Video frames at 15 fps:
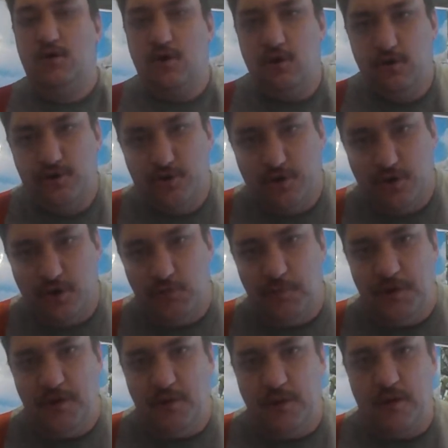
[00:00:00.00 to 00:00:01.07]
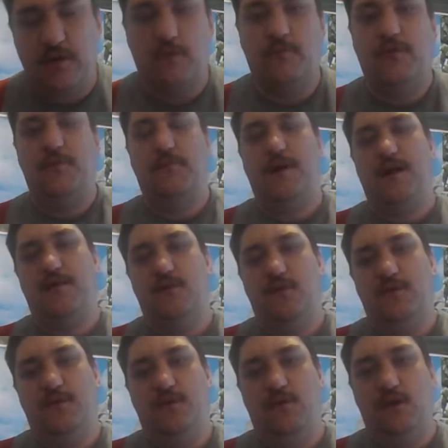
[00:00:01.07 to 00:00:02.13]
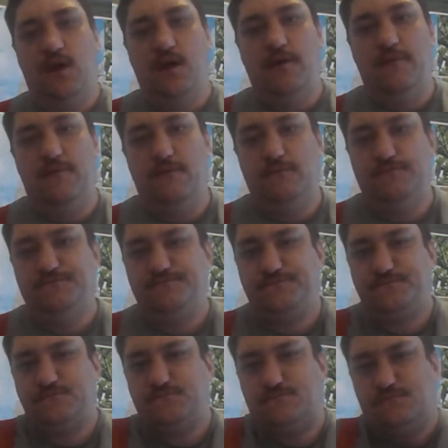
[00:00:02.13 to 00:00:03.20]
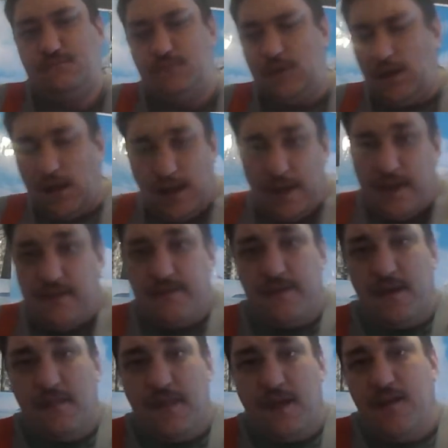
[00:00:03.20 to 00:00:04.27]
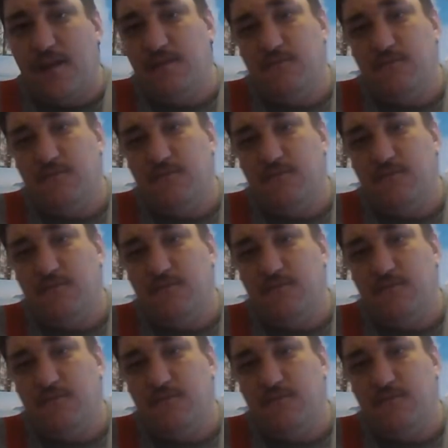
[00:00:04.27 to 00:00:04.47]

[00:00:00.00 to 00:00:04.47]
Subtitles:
shouldn't you be doing something better with your life? Is there that